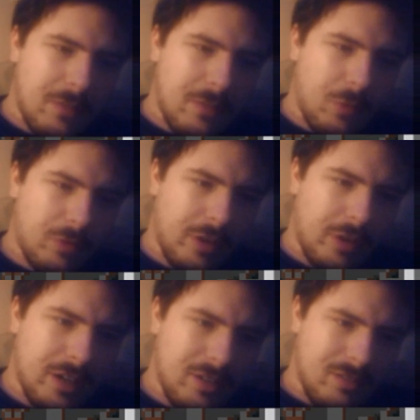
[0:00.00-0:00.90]
it full
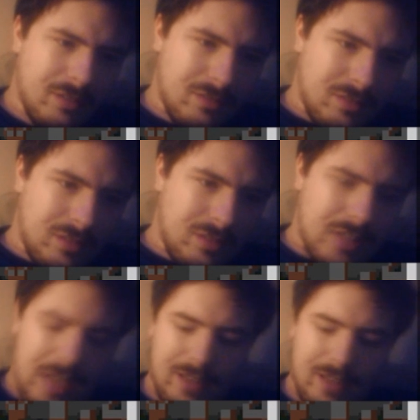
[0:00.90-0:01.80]
screen?
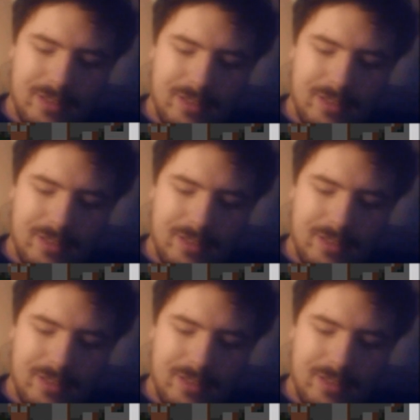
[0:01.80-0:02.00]
Yes.